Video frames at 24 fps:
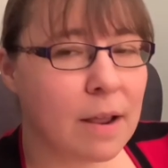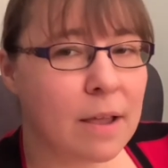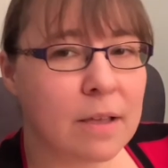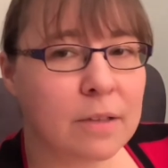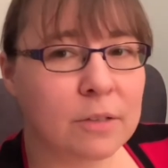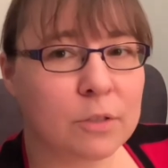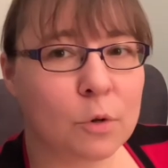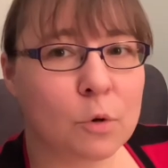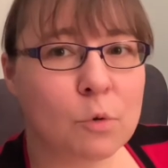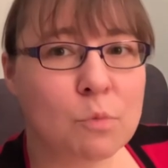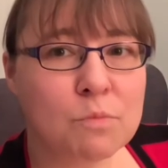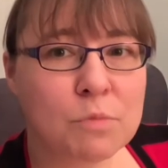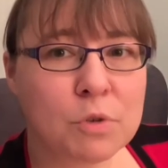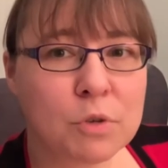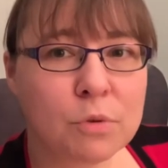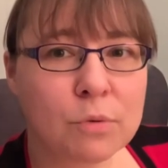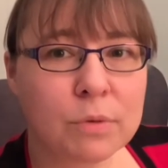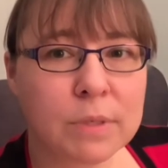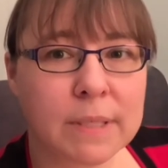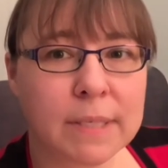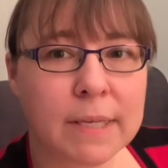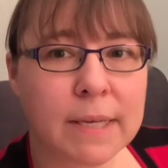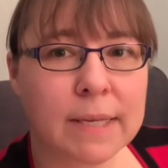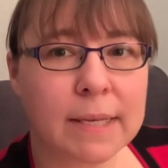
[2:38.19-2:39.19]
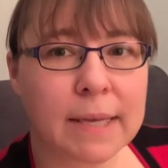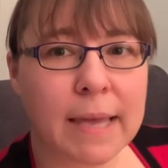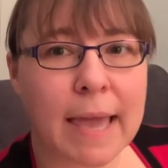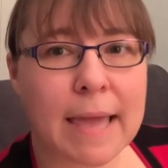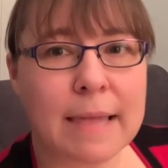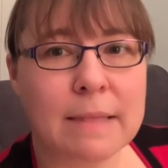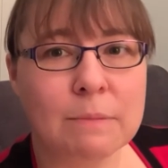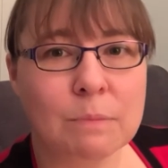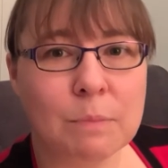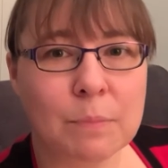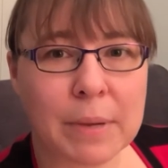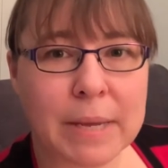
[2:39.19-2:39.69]
So music
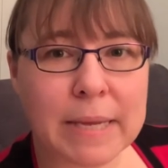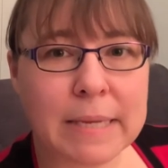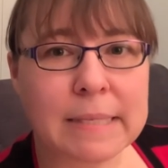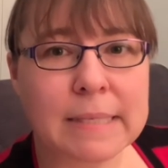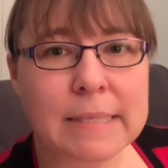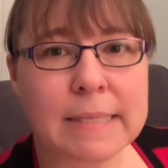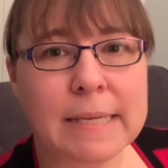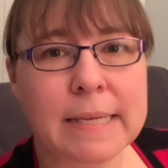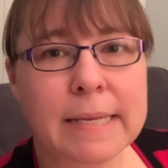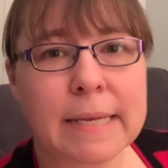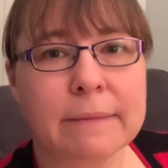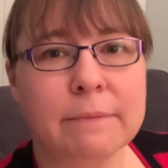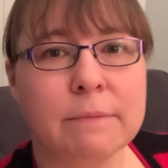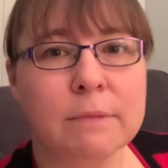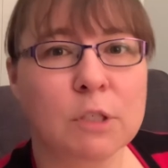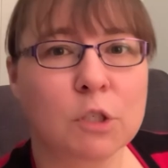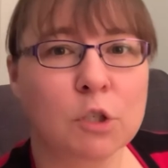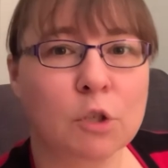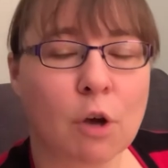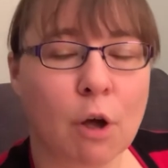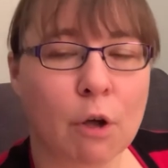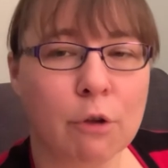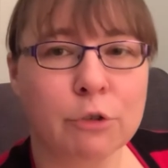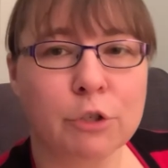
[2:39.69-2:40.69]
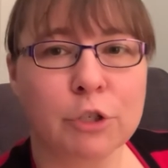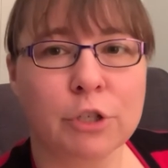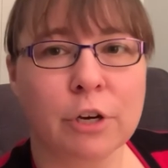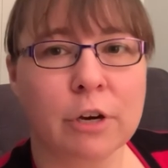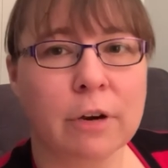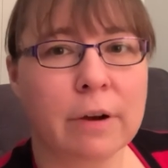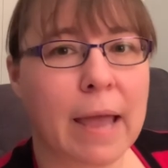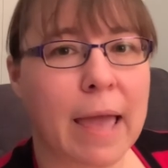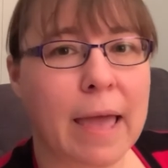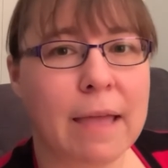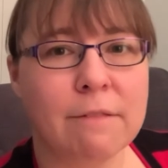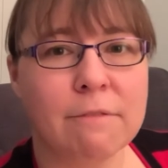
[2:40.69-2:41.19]
and painting and sculpture
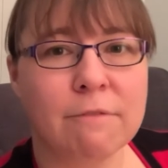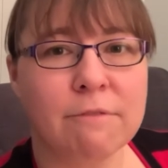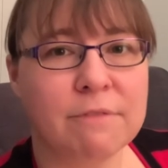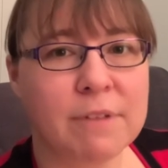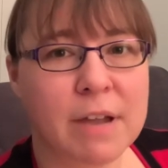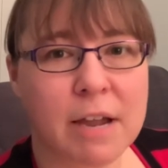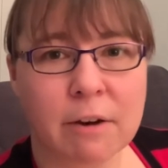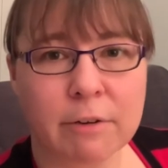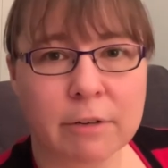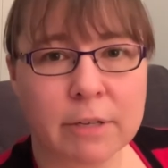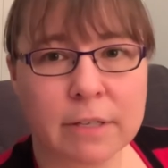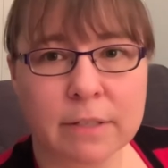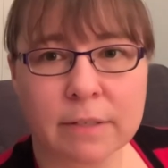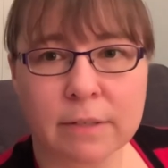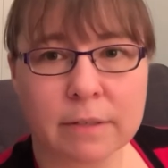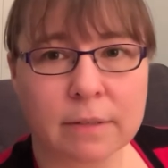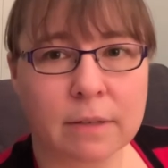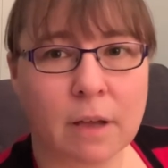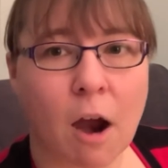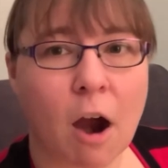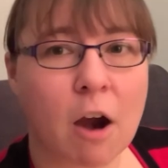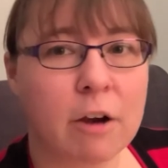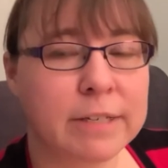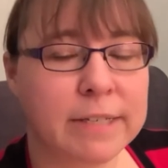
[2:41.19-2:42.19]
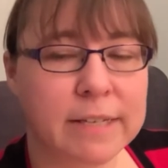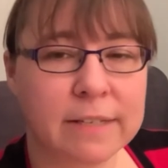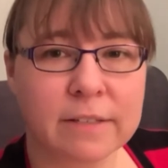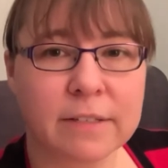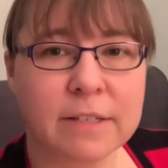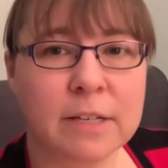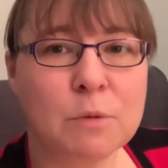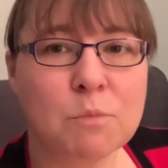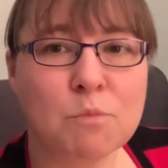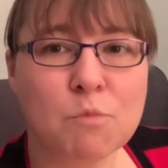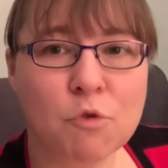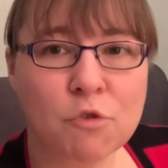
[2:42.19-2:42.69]
and various
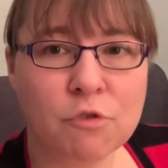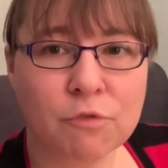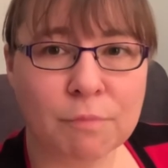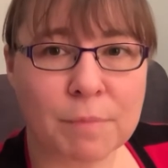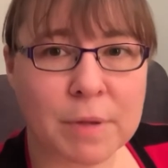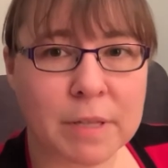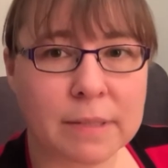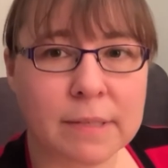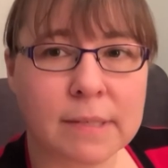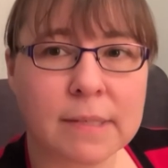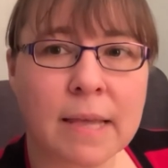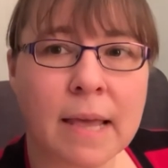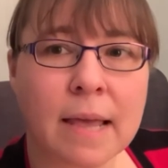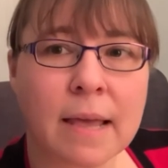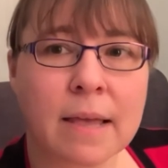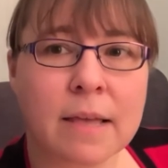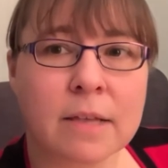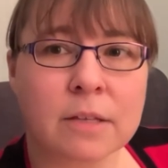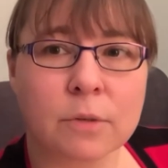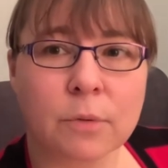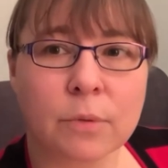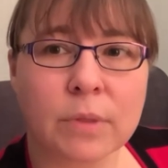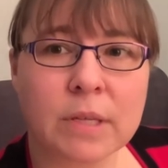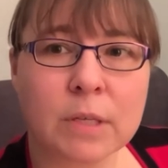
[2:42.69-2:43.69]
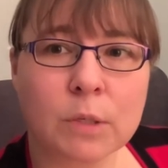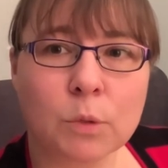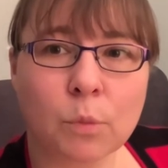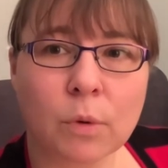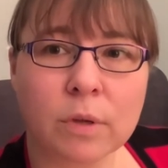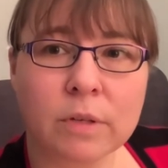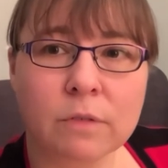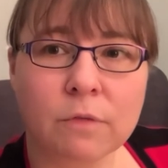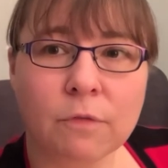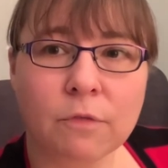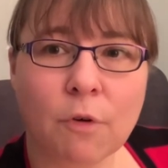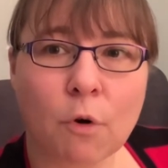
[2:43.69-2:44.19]
artistic movements. So this
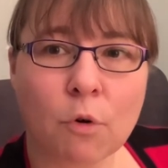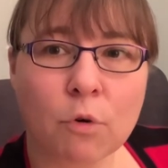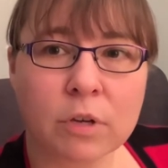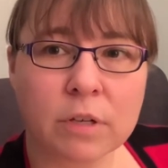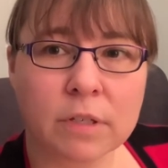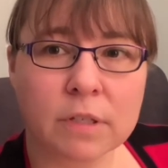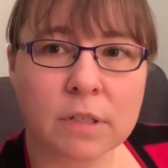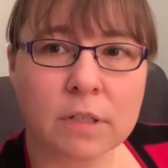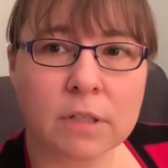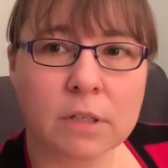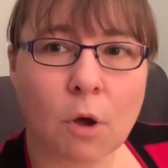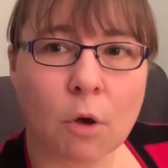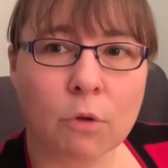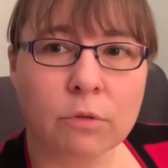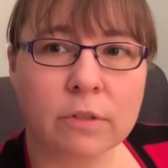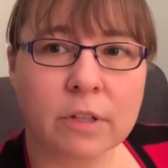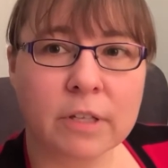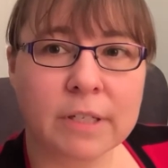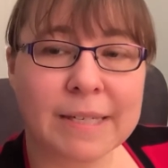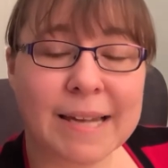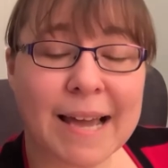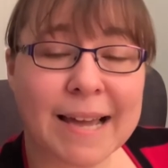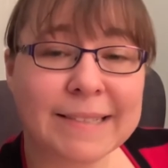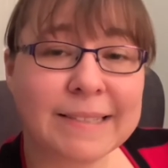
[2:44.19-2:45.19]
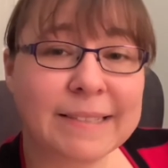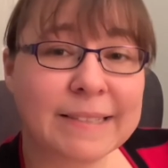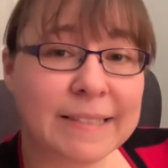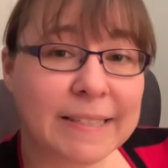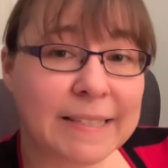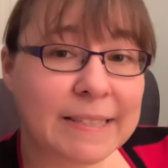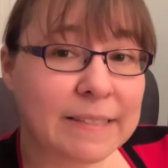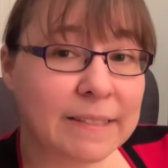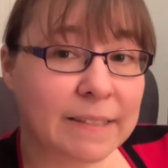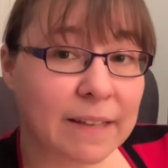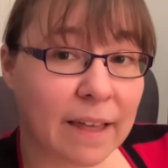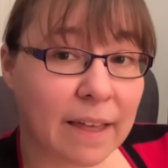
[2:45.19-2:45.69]
one focuses on the
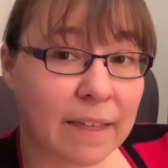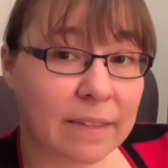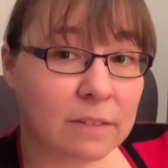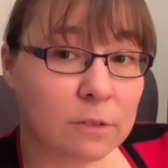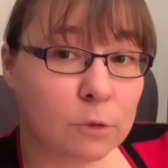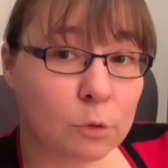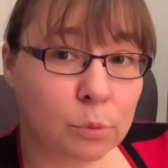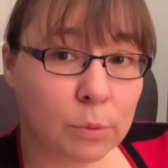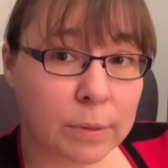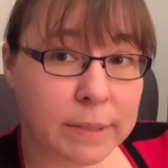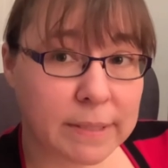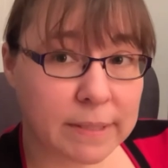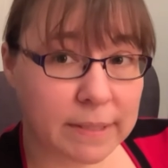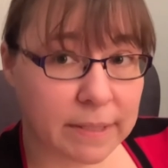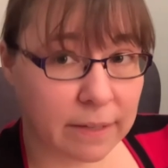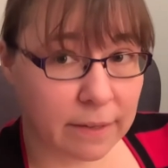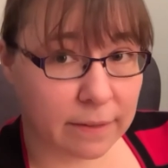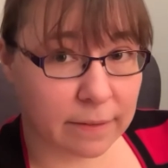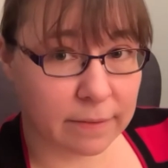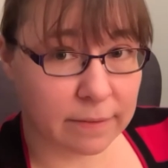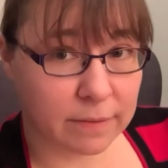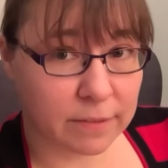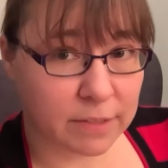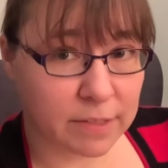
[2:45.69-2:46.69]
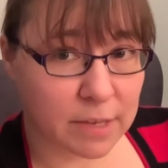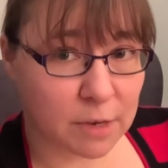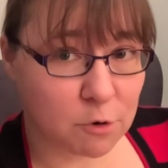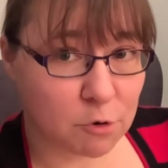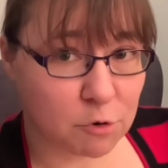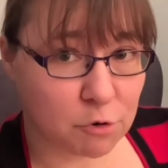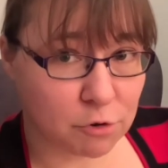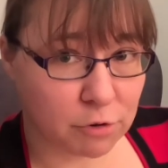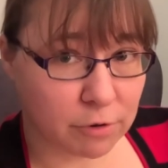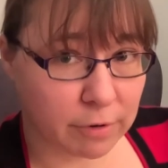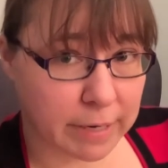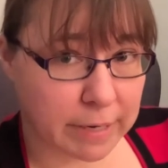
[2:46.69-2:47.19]
19th and 20th
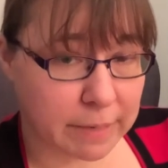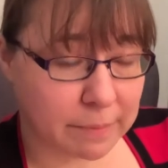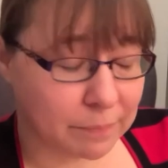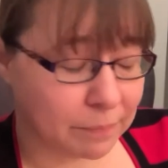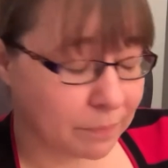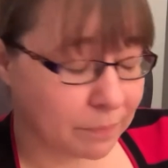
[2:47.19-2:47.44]
century.